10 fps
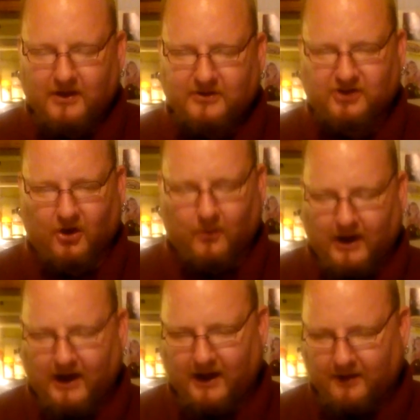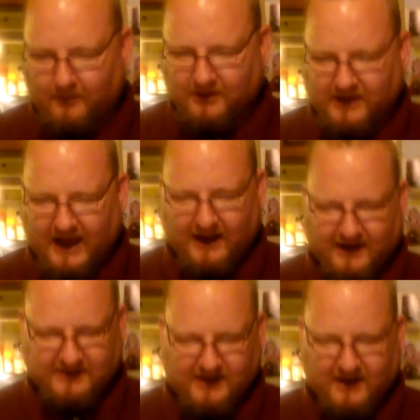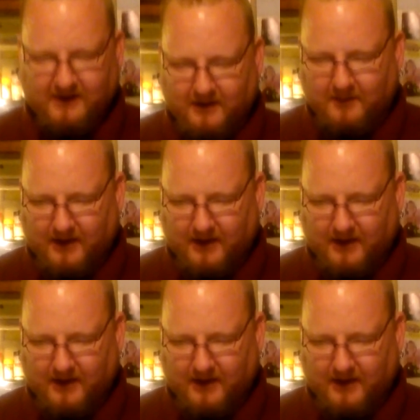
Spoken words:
So, with that, I say on